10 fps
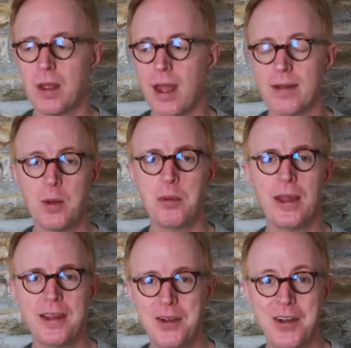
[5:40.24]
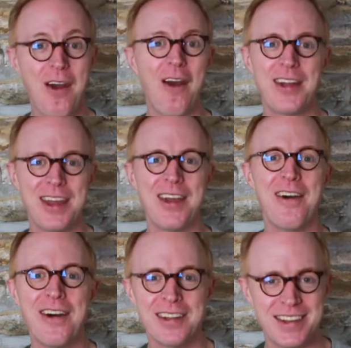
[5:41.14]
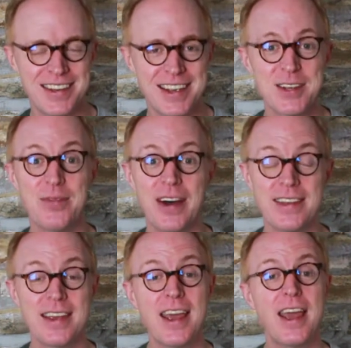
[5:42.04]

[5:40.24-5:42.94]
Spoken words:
I'm going to play Carnegie Hall in 6 months.